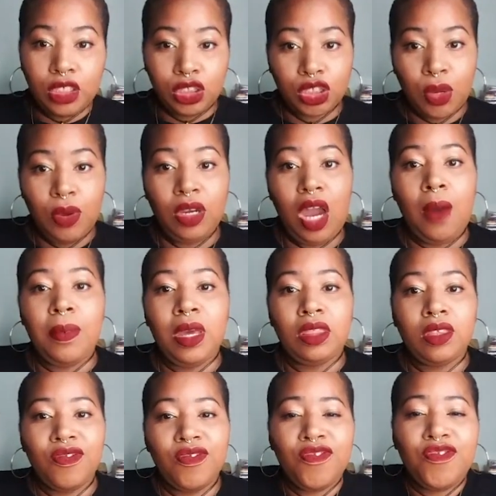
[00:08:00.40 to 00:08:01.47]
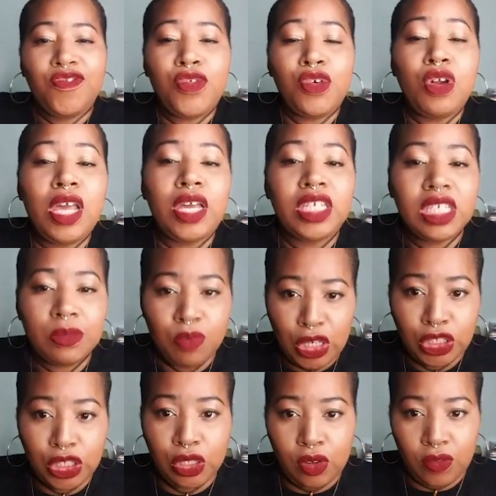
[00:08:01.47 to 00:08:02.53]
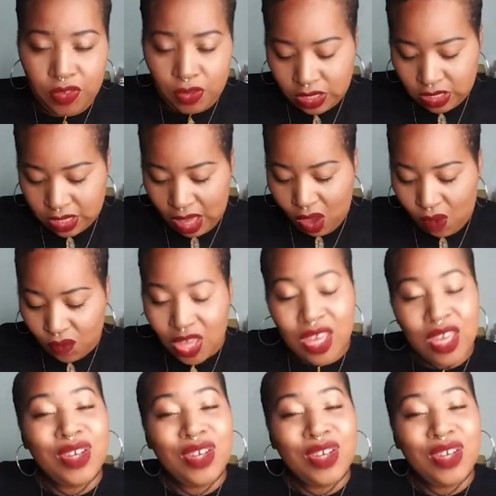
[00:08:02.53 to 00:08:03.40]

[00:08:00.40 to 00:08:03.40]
showing up in the full expression of yourself.